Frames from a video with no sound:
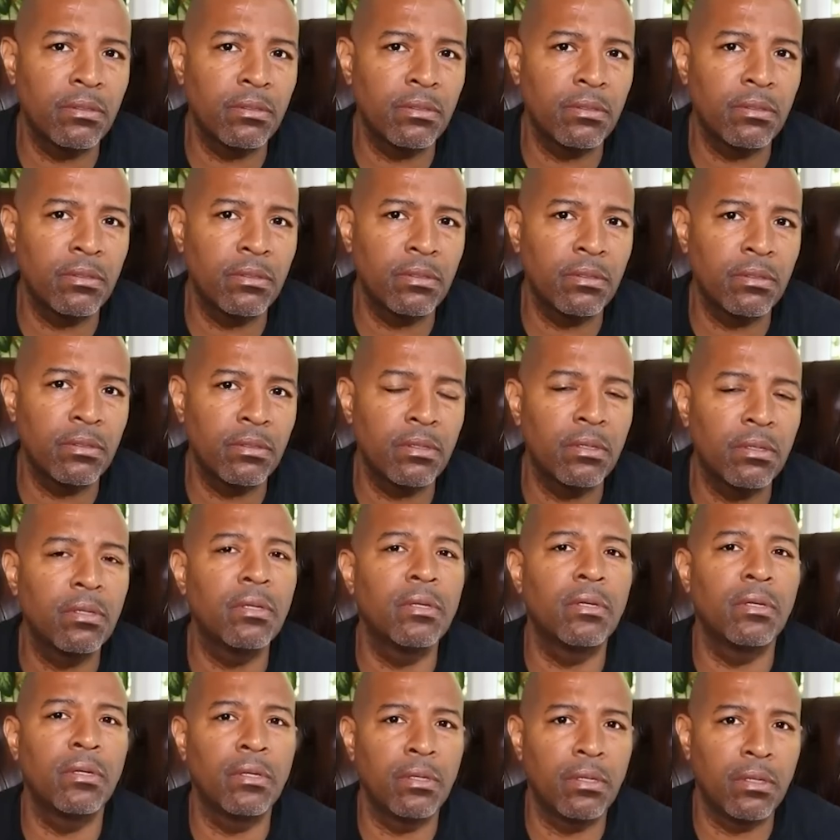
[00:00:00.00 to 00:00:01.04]

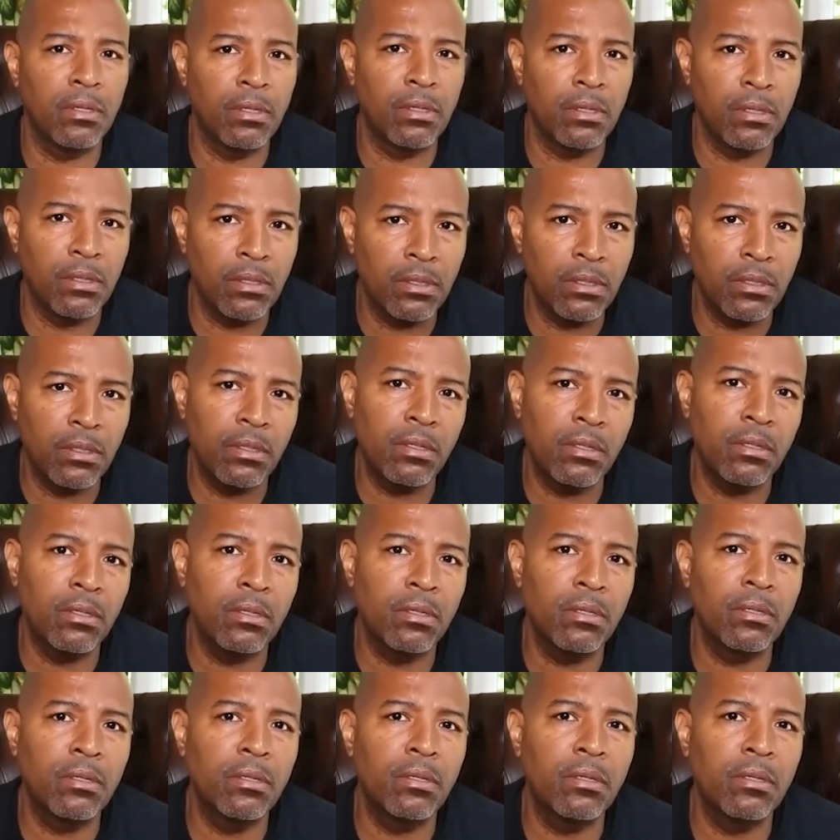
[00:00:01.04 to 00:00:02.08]

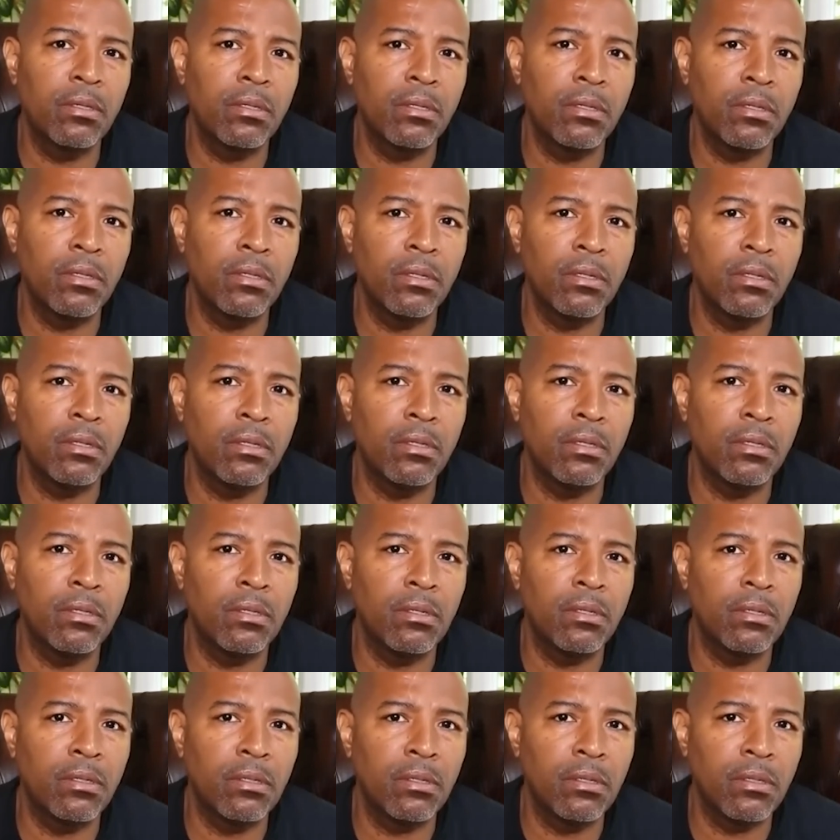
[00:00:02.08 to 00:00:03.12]

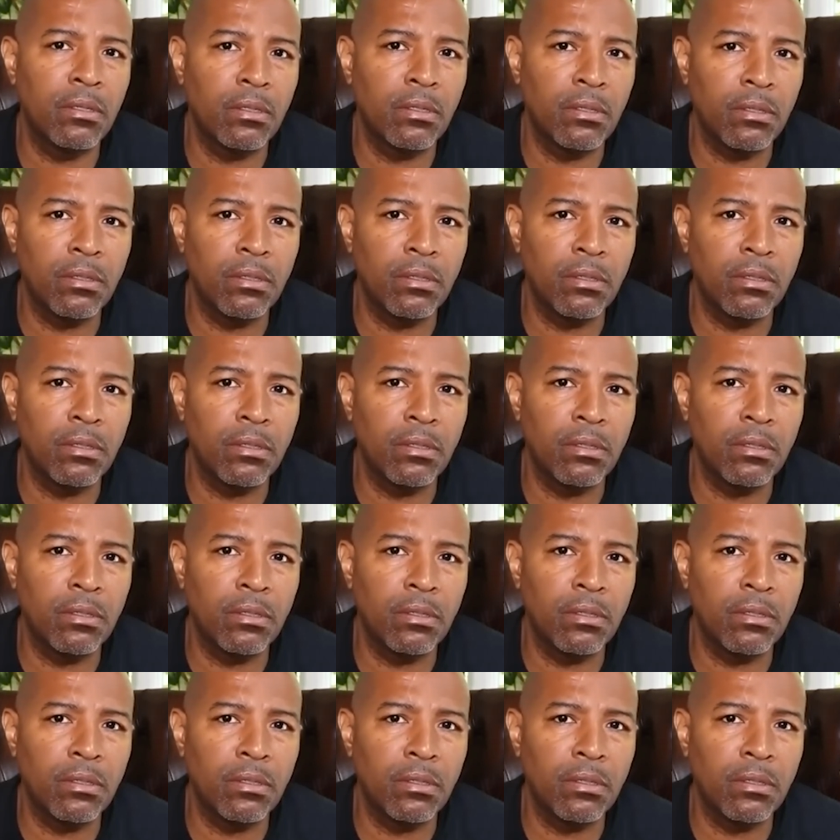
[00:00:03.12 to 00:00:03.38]
No words are spoken by the person on screen.